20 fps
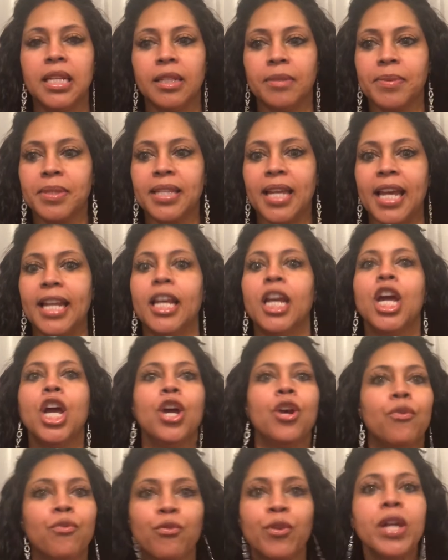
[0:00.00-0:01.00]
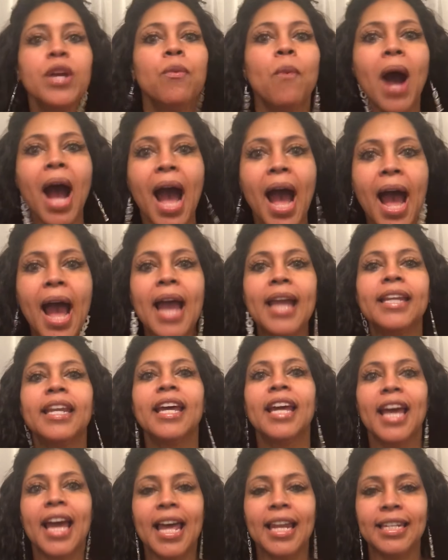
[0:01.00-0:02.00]
and abstaining, rewind
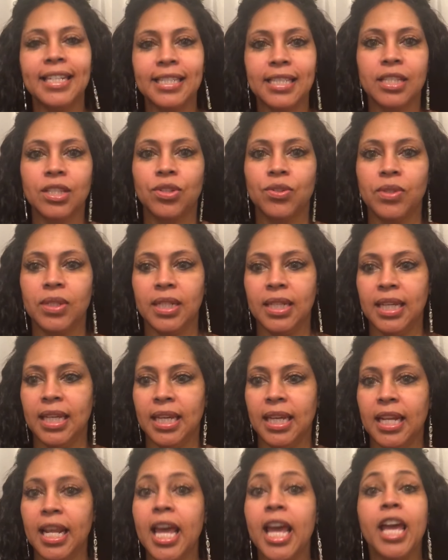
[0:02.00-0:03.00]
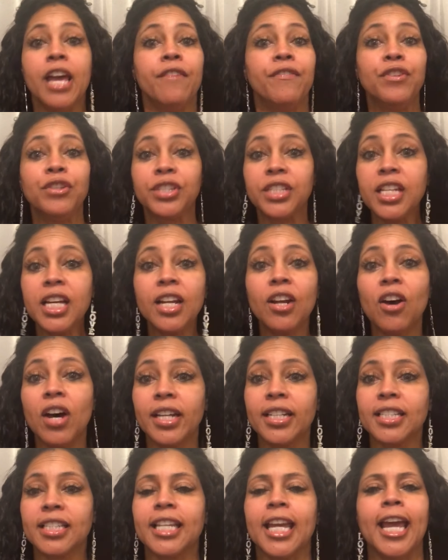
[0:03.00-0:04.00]
and listen to it again. If you still don't
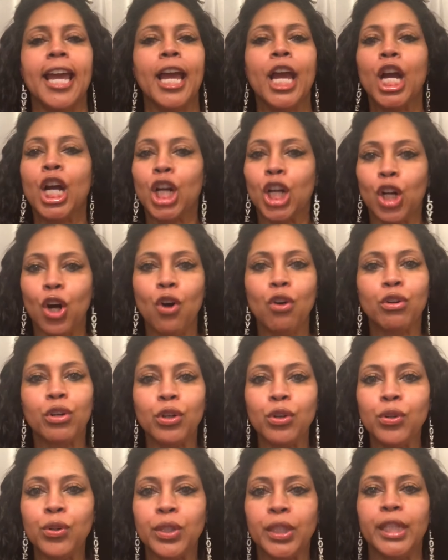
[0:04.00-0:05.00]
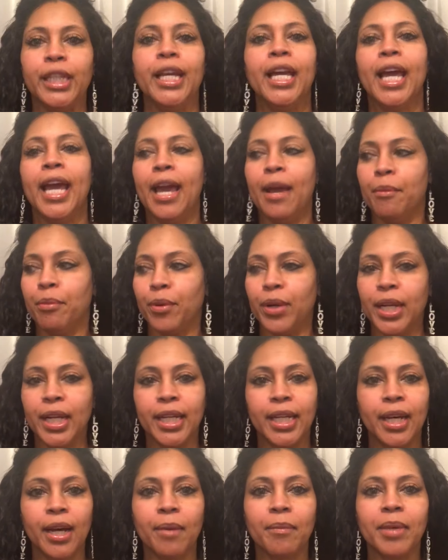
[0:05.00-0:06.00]
understand, go Google it and bring
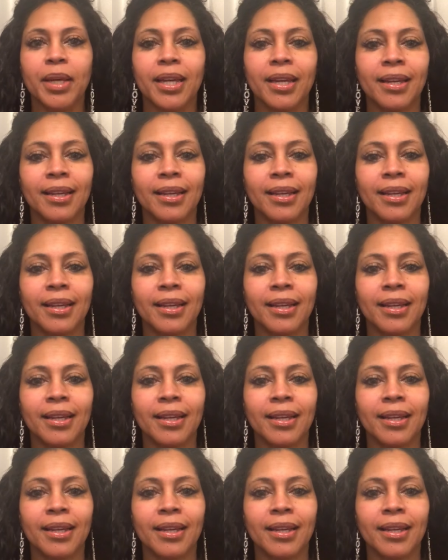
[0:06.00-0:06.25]
it up